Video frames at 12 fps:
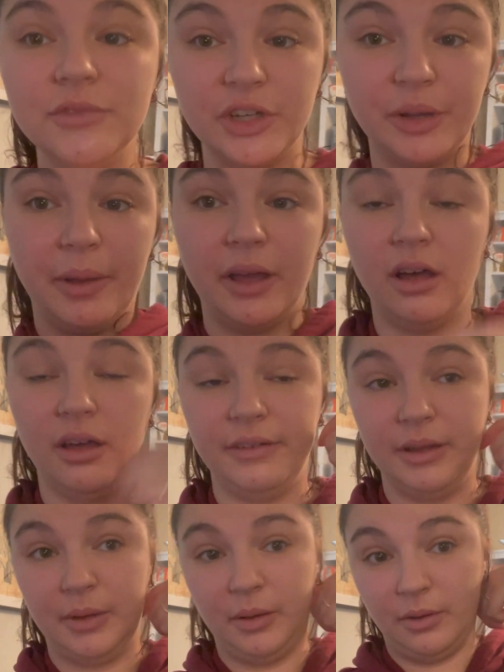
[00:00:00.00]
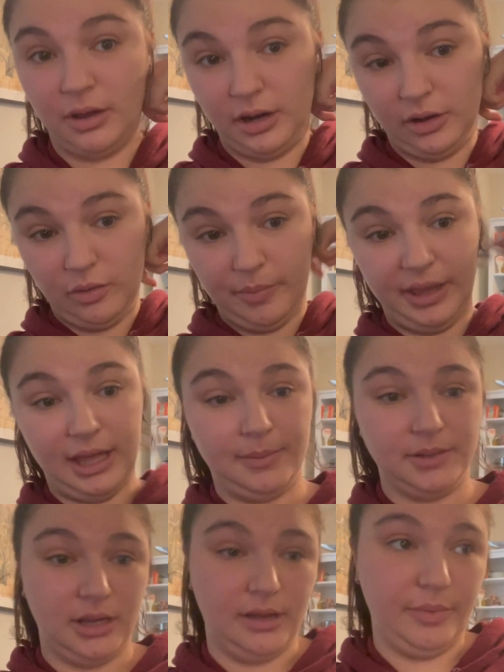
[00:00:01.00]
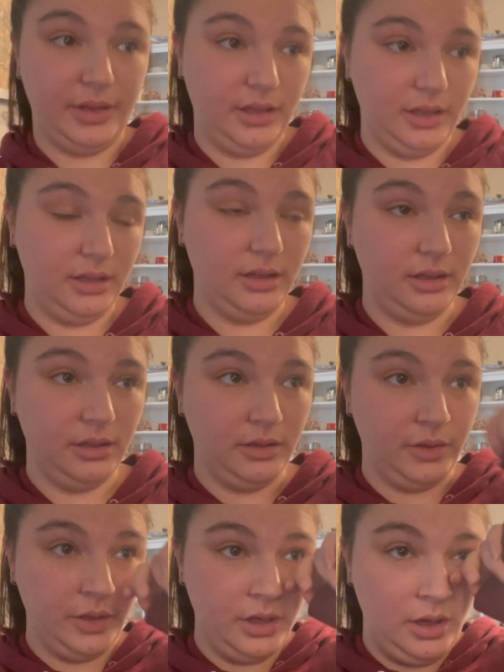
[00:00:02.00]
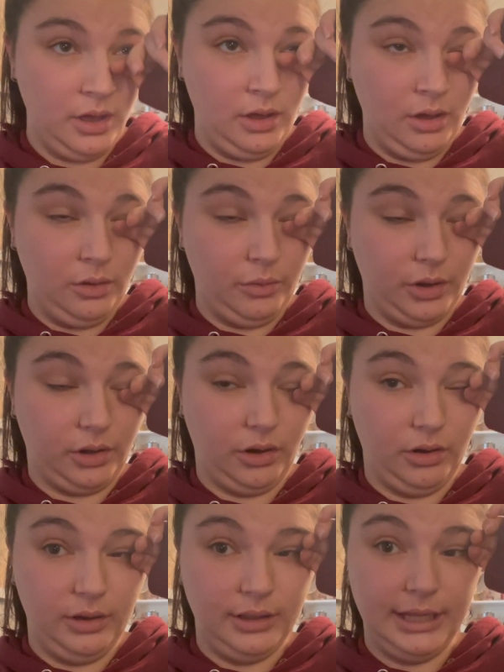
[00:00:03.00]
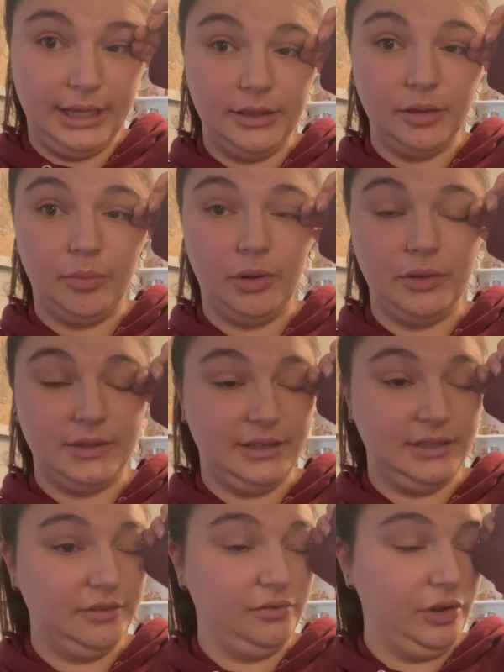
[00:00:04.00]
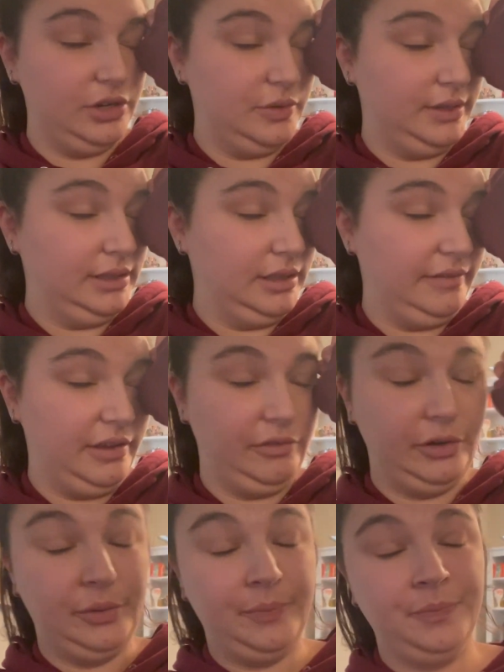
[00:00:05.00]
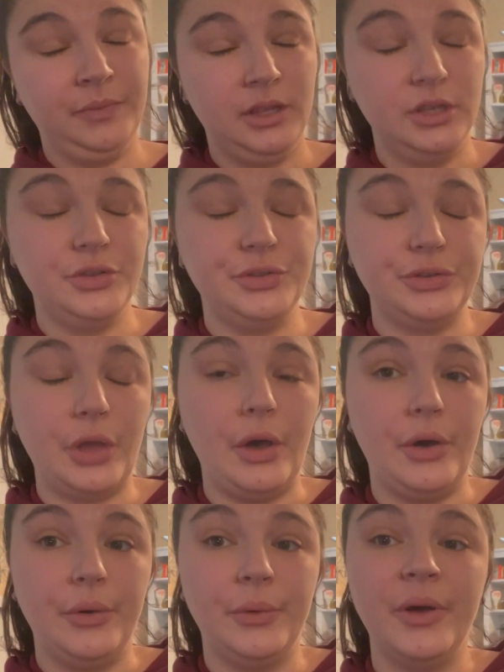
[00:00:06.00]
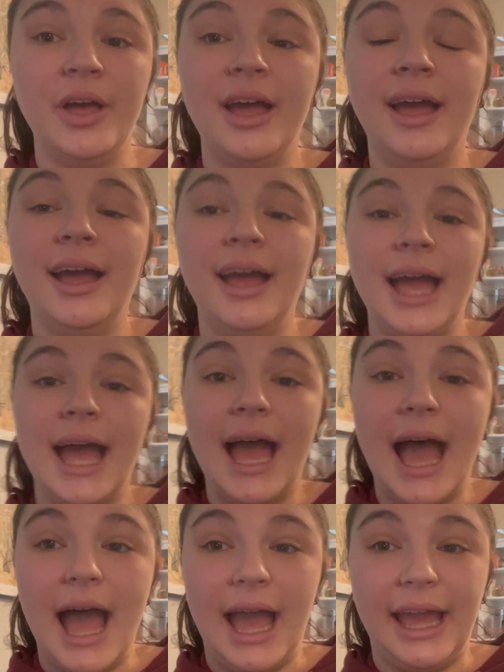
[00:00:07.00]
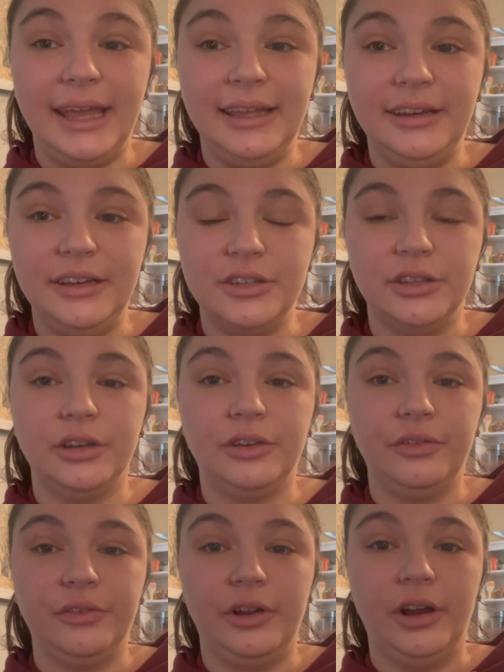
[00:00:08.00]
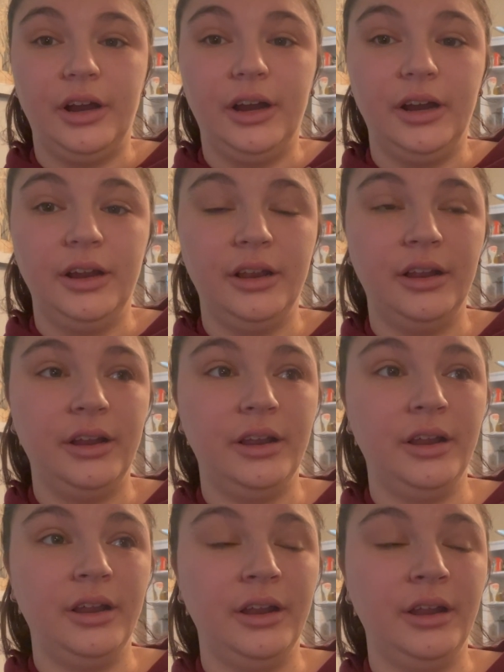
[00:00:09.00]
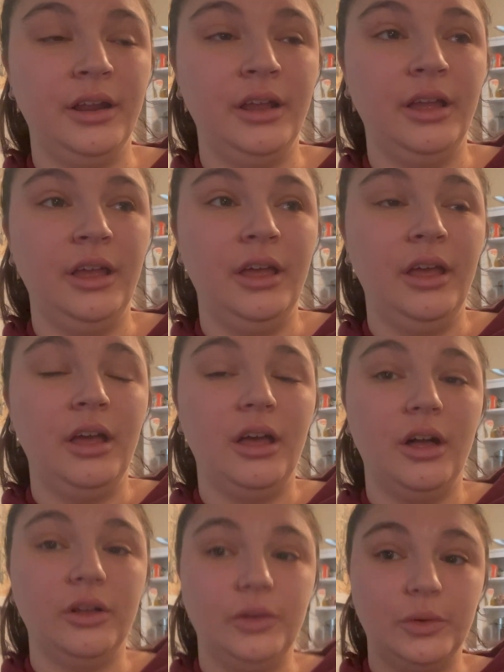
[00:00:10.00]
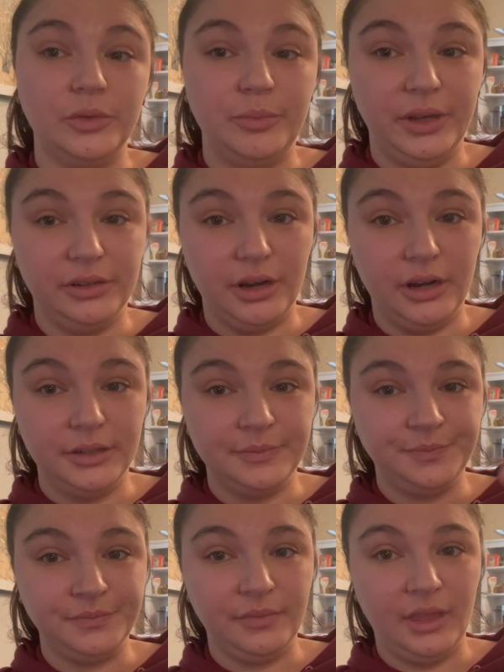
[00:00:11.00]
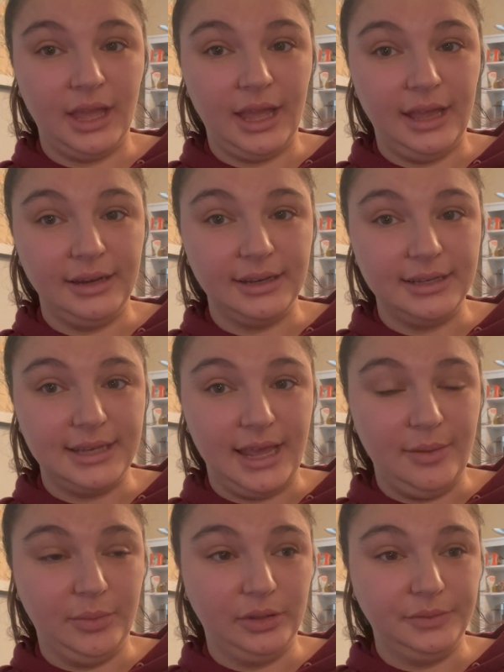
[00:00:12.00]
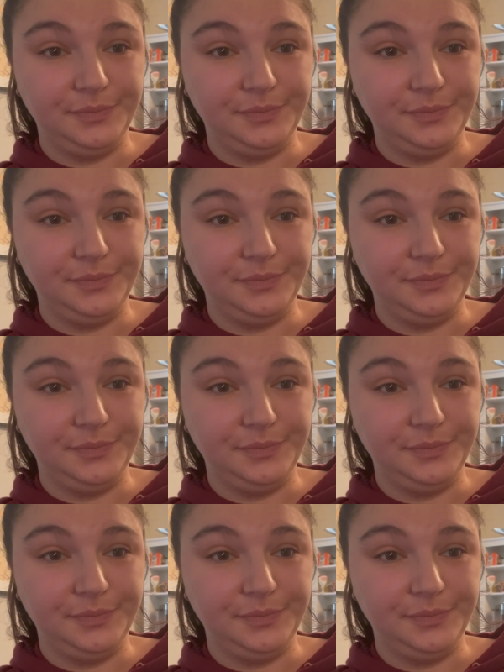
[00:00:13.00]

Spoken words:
my coffee and my water, go on my laptop. We're currently process of redoing the living room, so I need to look for a gold mirror and a table.